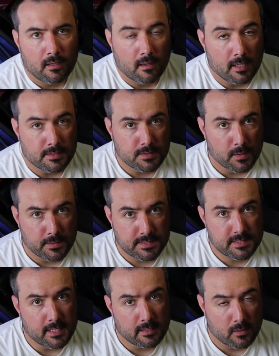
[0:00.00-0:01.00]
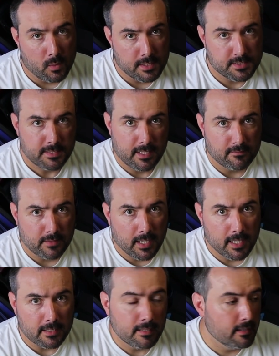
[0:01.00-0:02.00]
All right, so the second question that I've
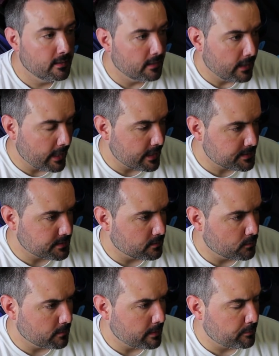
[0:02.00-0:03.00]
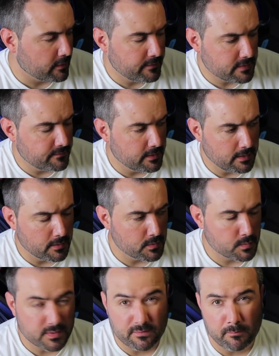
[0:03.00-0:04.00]
got asked on one of my previous
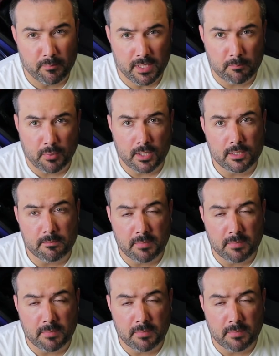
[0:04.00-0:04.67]
videos was from Big Bert,